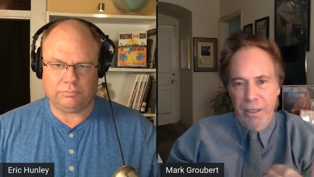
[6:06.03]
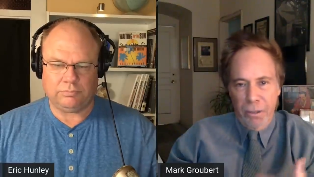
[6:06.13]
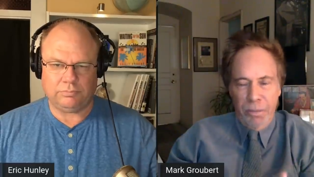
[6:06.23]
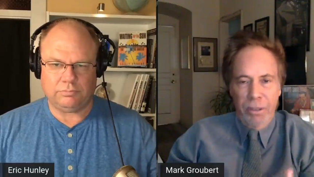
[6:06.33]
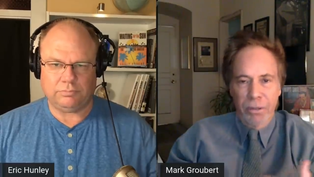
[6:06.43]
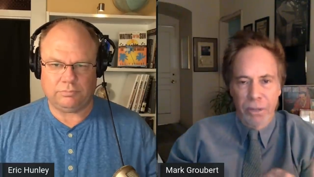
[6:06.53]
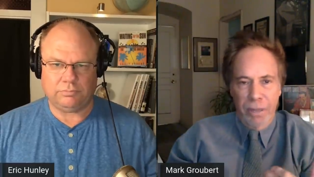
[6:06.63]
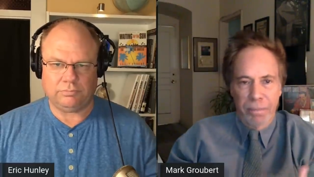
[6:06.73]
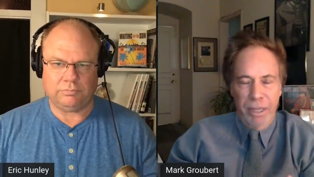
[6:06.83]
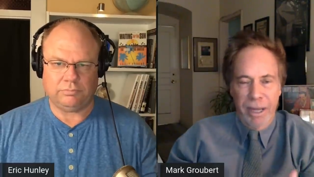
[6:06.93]
Speaker 1: It
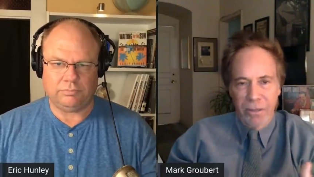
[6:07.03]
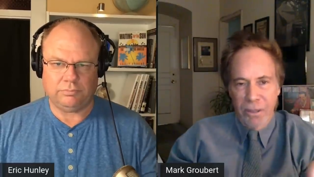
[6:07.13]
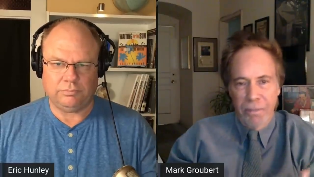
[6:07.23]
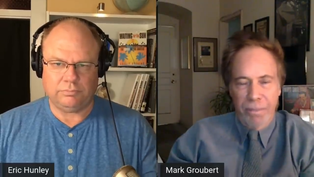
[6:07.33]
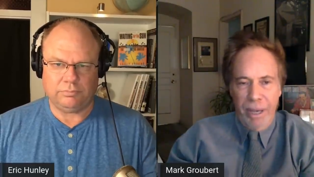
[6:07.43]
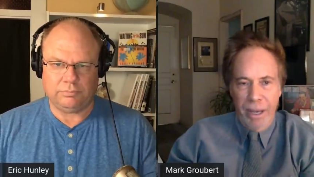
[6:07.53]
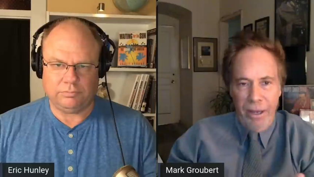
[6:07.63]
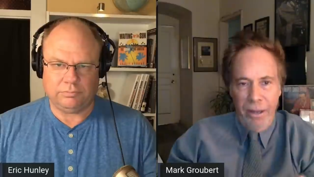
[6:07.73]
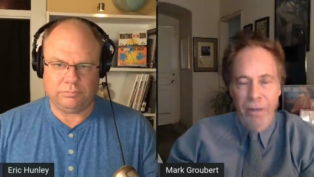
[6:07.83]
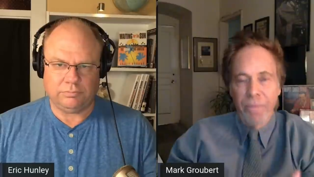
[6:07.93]
explodes a plastic
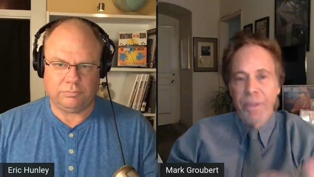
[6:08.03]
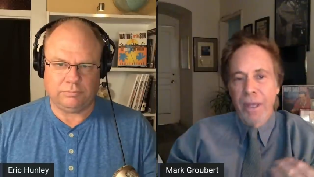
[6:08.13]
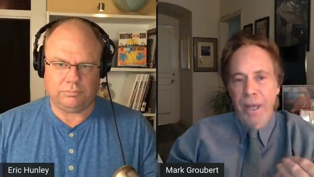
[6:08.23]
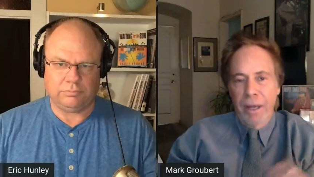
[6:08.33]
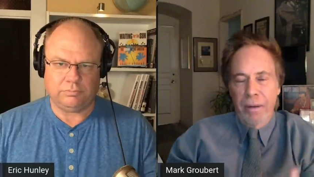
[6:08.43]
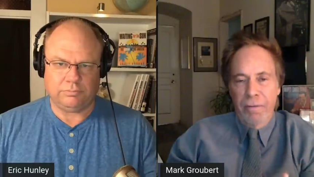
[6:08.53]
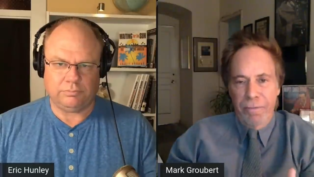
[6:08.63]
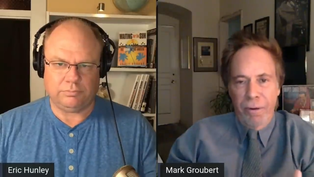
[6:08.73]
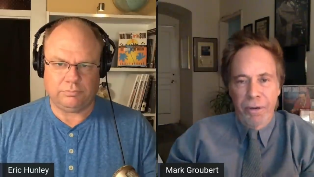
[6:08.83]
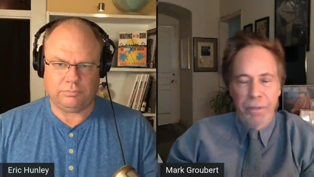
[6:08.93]
bag,
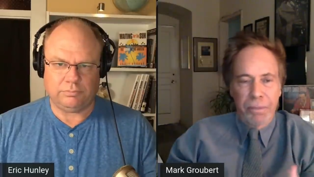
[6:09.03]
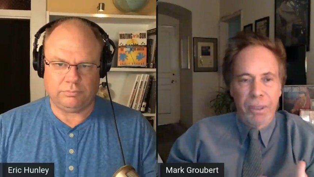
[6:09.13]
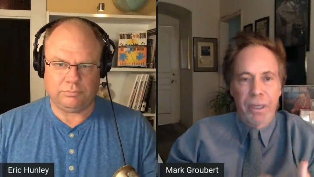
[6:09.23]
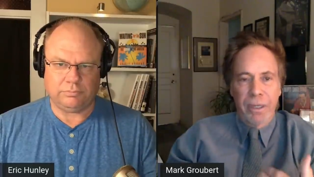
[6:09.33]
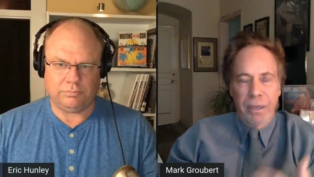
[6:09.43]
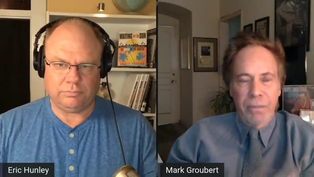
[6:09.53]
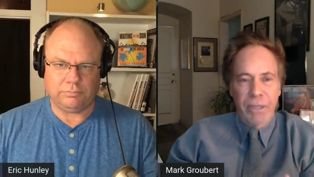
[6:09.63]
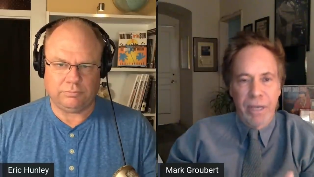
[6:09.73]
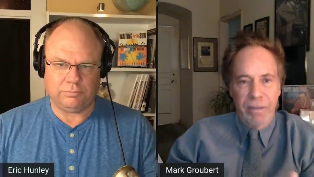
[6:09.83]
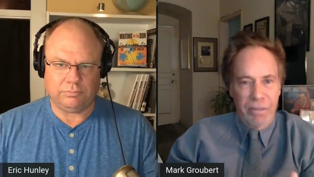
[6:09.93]
and phony blood
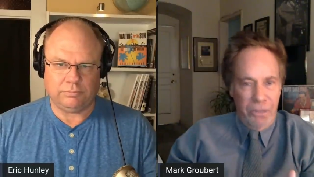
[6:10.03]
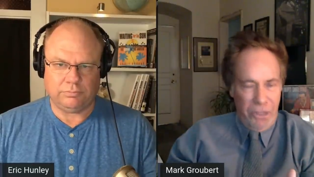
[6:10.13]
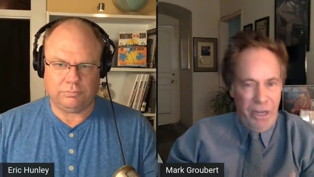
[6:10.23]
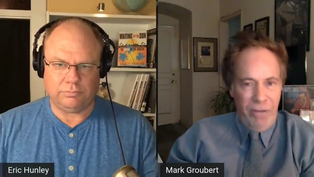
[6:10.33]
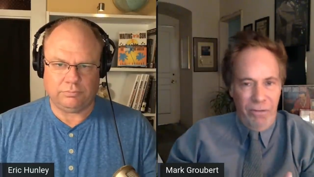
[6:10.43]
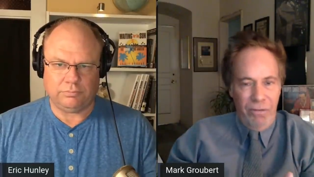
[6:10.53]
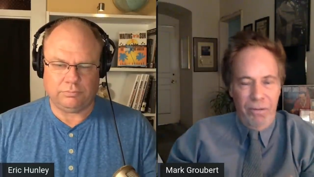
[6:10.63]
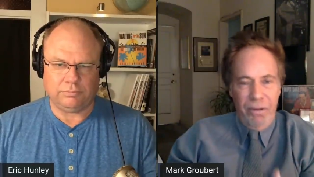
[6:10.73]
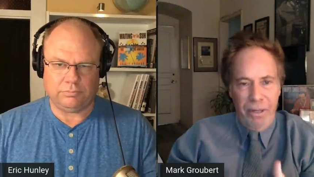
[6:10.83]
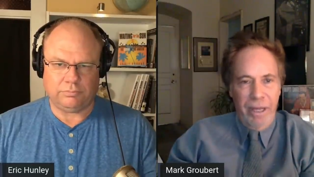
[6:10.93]
comes out of his
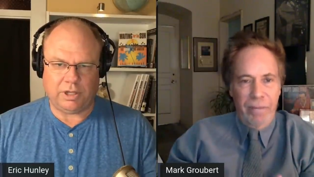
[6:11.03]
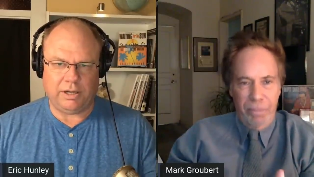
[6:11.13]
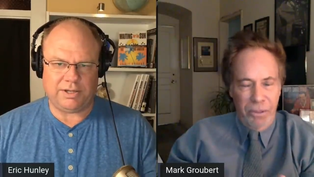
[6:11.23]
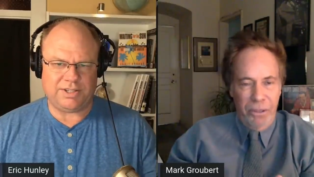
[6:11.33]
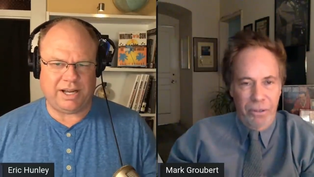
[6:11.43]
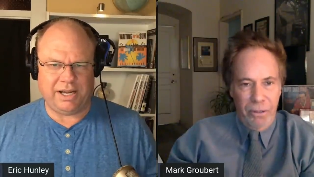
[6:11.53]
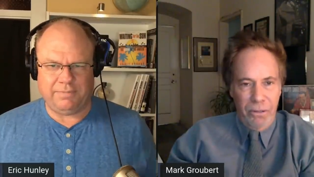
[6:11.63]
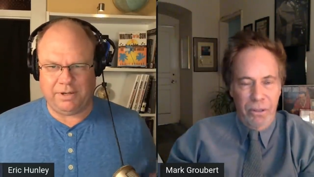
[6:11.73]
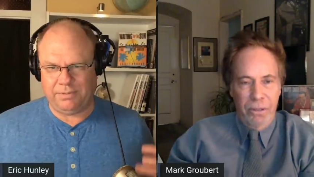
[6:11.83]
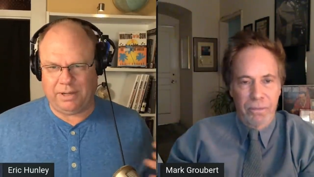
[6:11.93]
chest. In that, and it's
Speaker 2: not
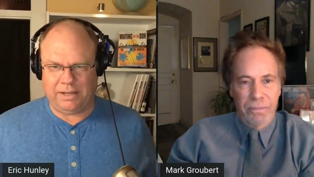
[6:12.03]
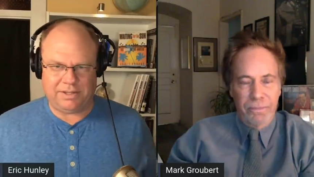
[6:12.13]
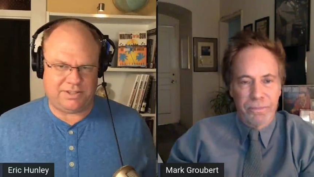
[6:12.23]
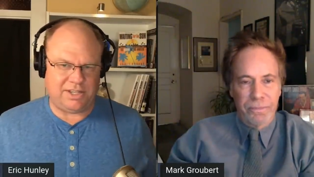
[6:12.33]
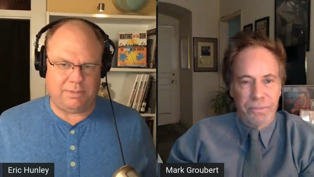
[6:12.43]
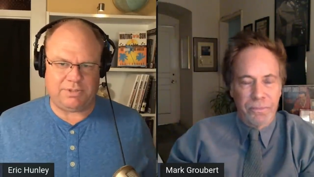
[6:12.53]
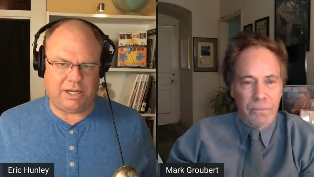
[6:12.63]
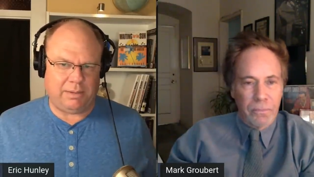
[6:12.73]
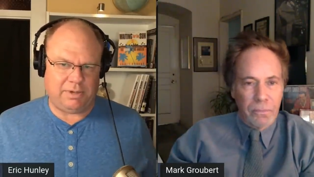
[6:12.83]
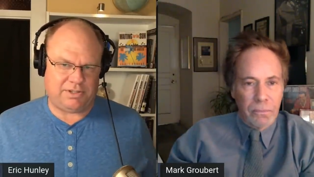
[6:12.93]
blood. even at the same
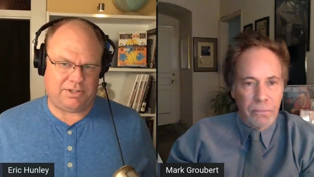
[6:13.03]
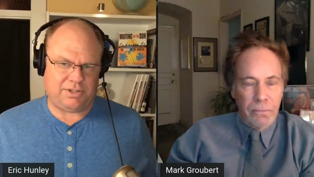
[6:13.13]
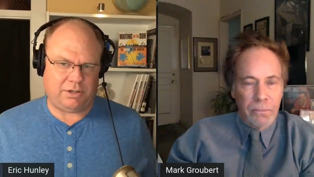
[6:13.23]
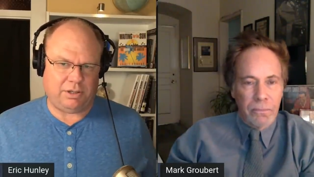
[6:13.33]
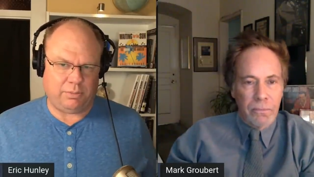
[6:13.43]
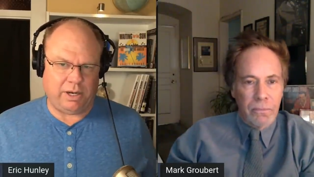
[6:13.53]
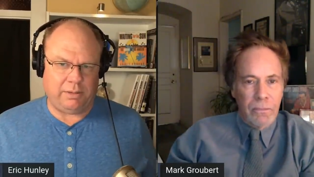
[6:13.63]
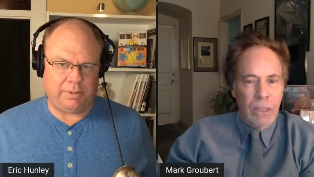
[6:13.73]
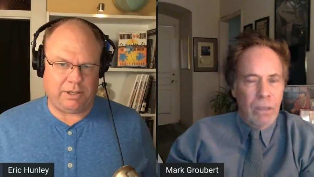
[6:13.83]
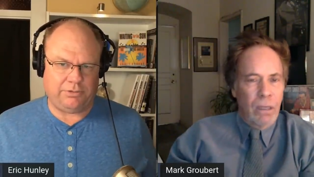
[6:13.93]
time necessarily,
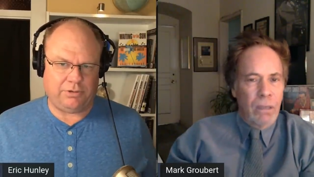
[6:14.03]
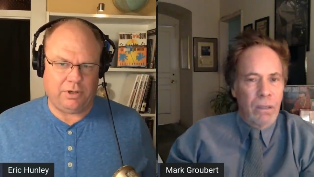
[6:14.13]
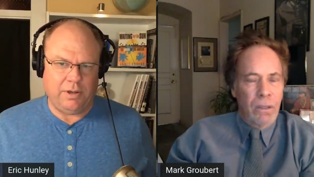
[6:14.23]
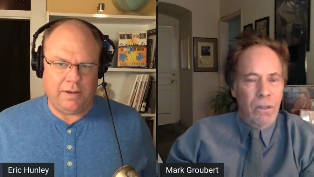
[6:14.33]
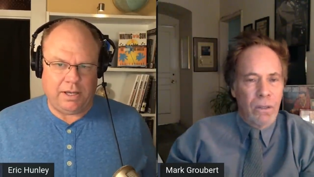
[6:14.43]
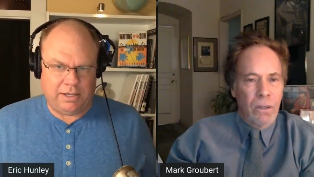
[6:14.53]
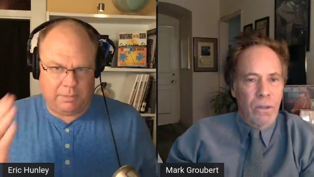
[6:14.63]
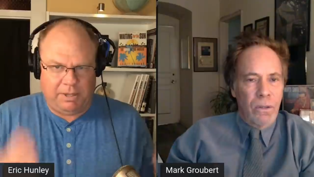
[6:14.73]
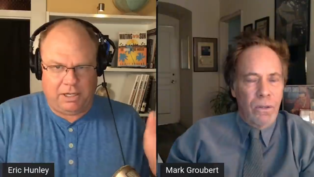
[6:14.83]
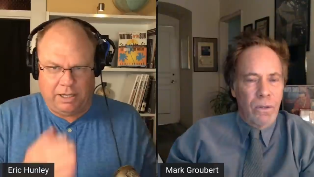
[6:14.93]
right? Because it
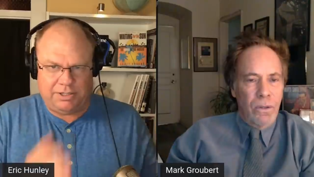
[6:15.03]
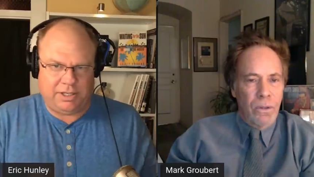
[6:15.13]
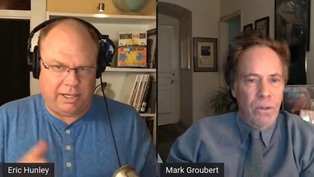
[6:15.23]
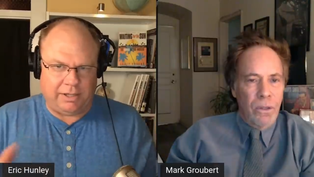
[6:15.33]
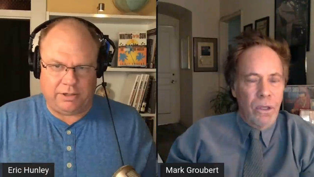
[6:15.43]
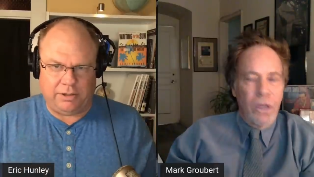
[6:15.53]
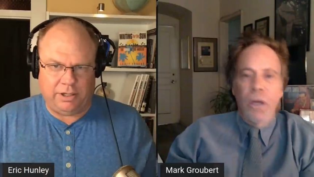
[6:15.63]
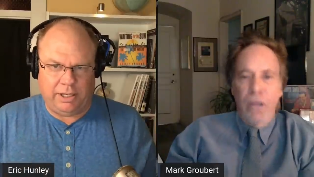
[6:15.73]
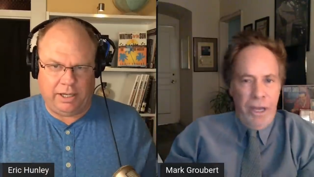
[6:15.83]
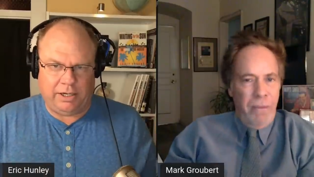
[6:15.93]
can be cut
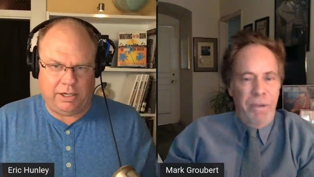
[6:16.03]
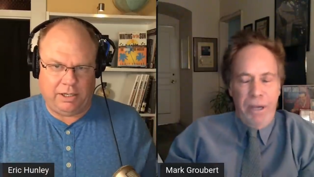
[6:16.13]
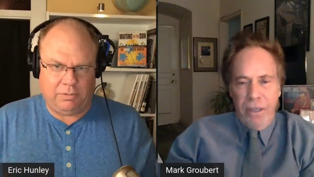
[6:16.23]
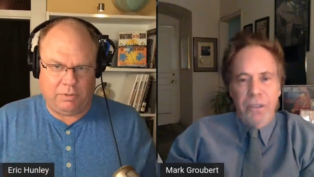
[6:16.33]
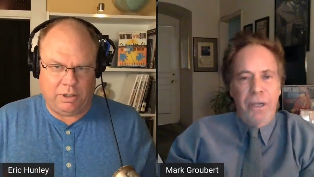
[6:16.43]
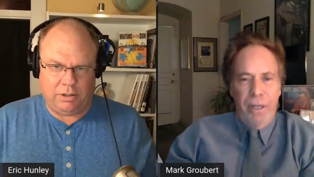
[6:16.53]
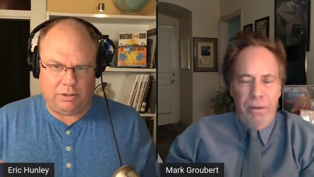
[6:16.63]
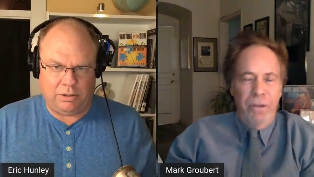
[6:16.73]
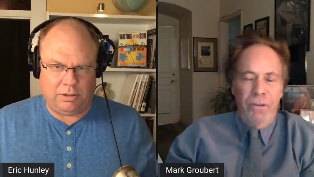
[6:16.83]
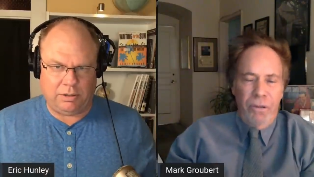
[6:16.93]
together in editing. cut
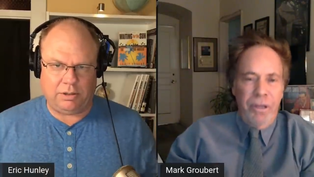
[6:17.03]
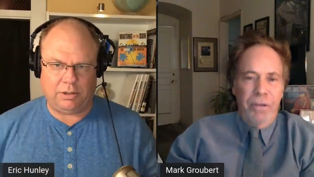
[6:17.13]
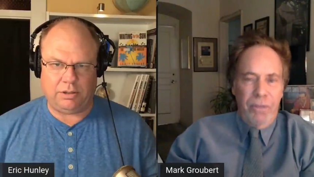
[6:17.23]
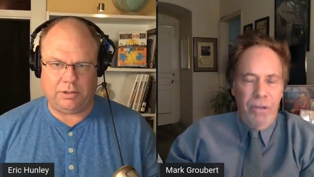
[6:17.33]
together.
Speaker 1: Usually, it's